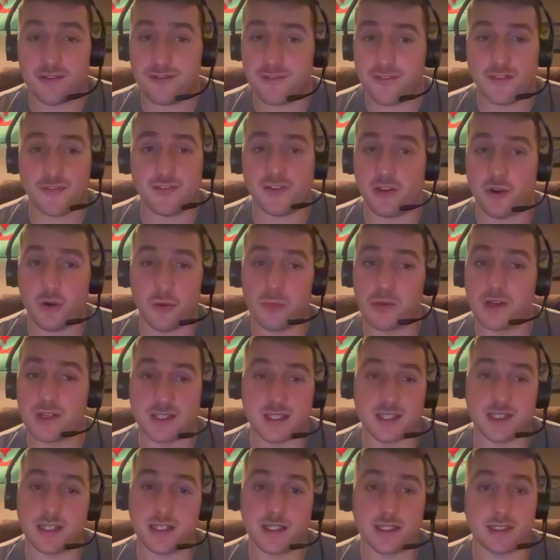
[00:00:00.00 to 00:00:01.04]
to 50 home runs
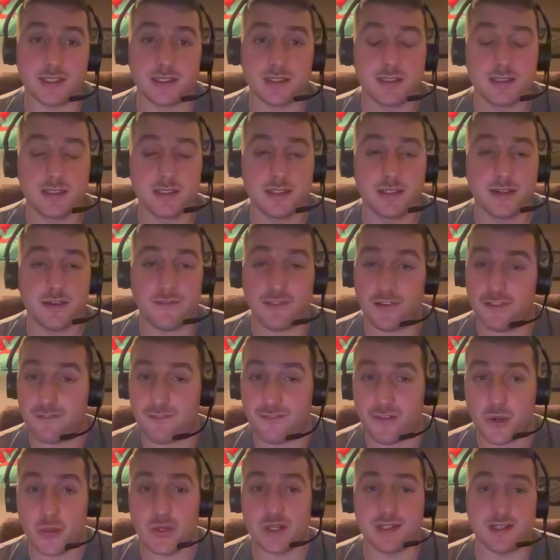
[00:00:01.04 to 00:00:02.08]
a year if he
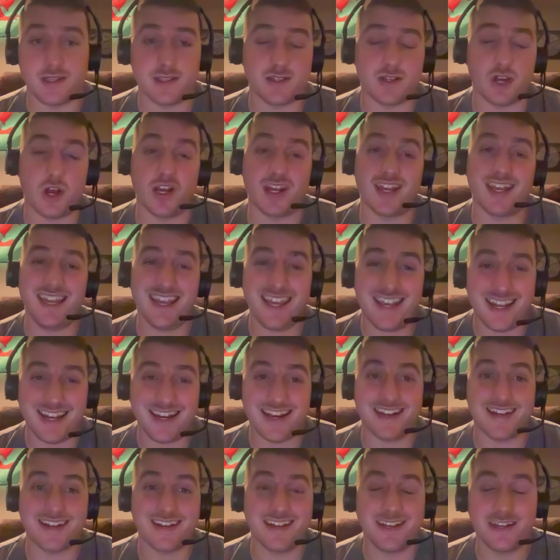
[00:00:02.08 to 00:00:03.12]
focuses on
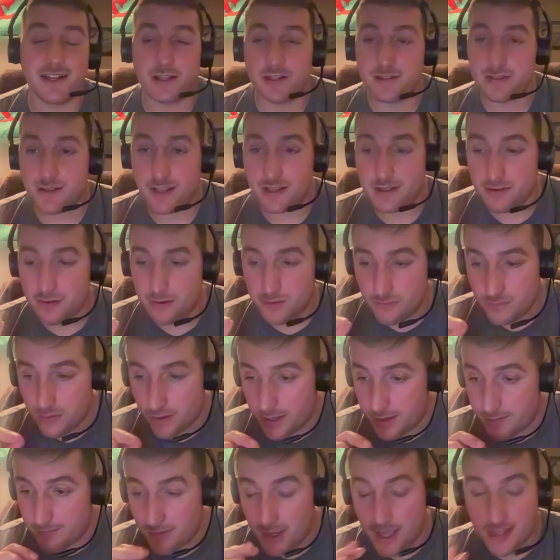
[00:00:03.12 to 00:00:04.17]
hitting
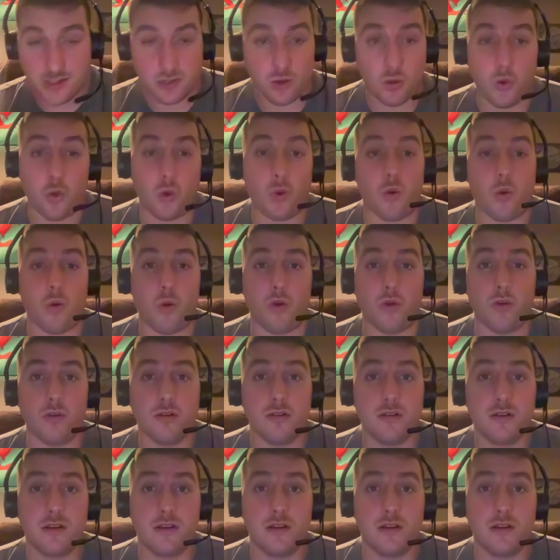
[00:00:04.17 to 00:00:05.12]
as a whole.